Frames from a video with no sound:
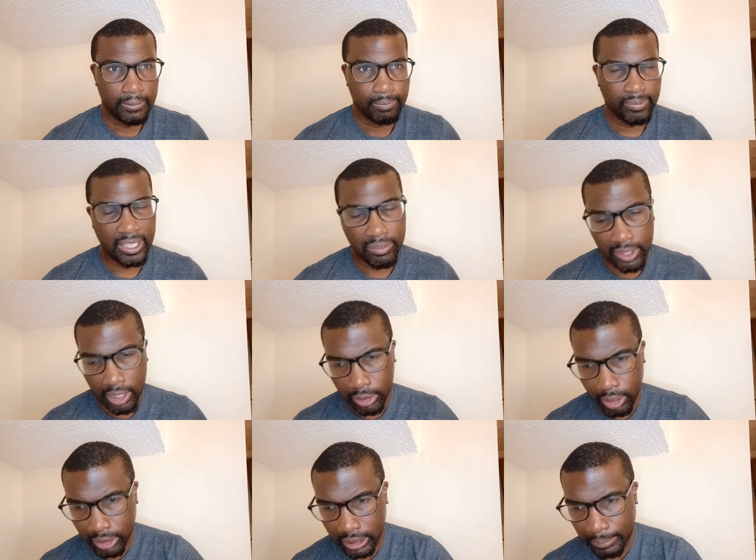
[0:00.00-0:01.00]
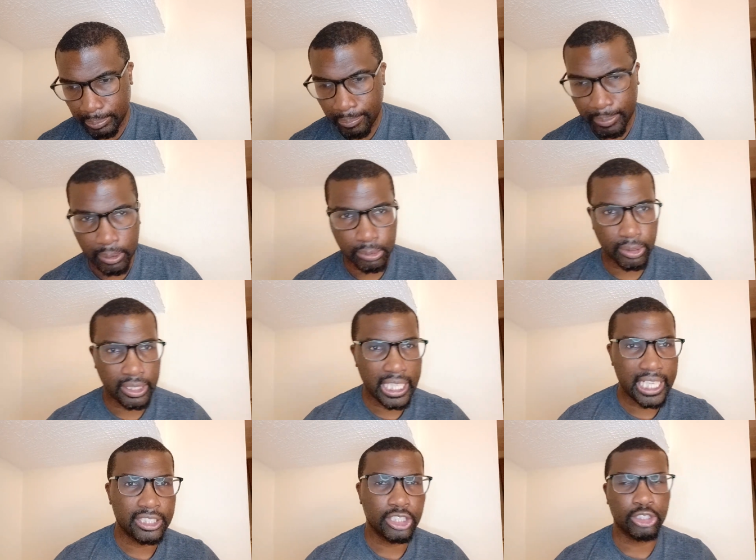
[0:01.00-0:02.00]
Even though those sleeping pills were
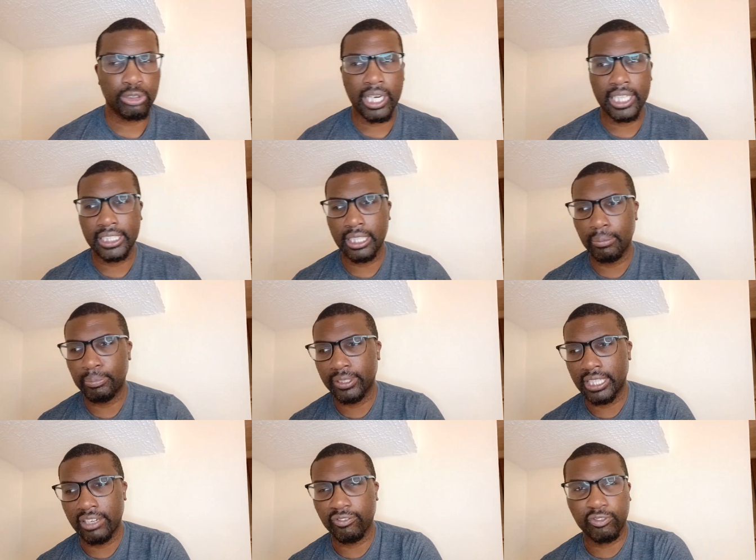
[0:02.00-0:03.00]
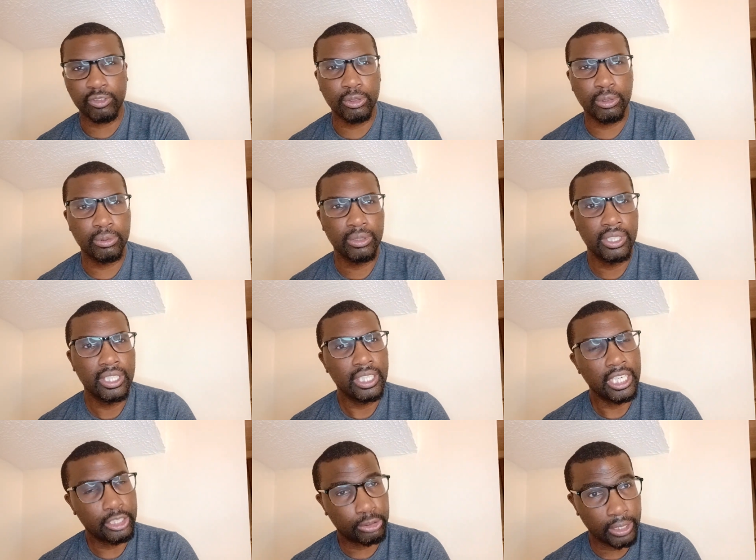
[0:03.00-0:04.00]
there to try and help him get through
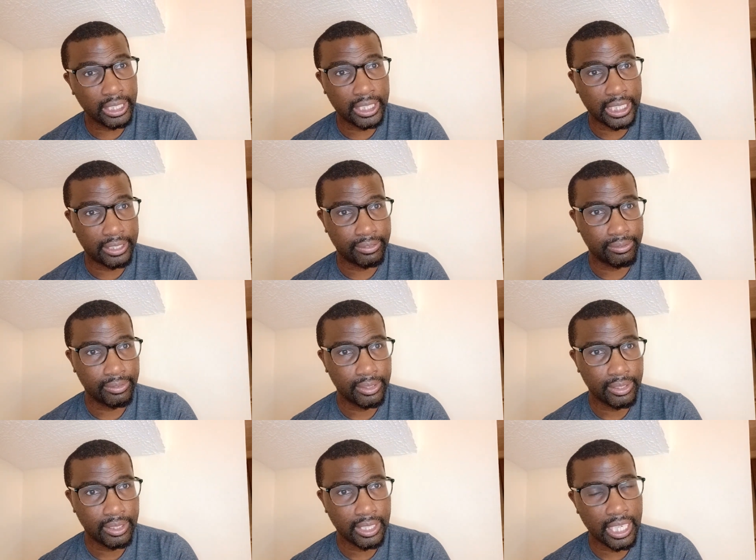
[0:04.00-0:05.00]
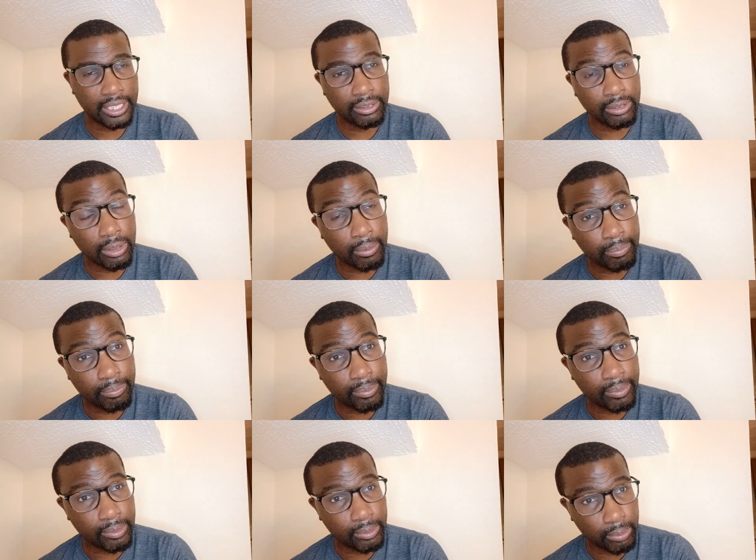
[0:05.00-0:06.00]
adrenaline and
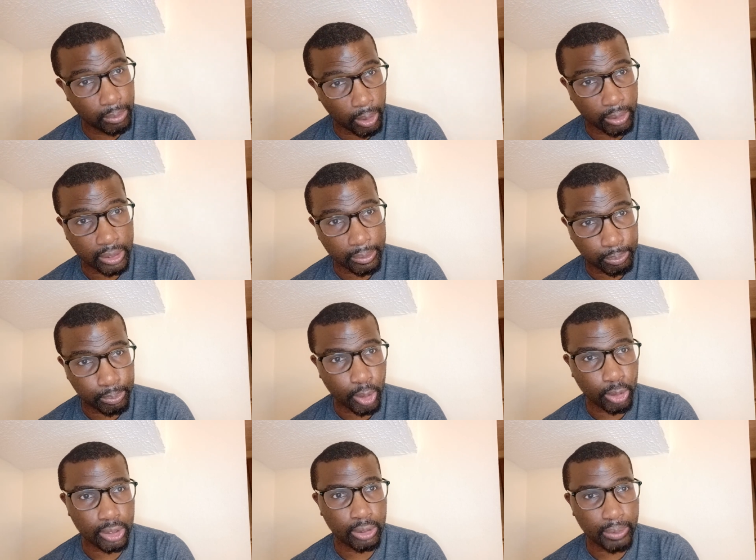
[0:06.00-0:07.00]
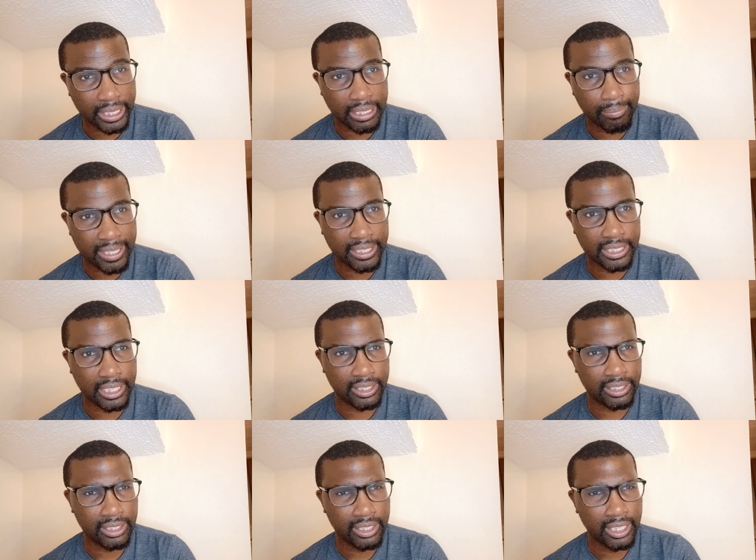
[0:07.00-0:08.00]
what the doctor recommended.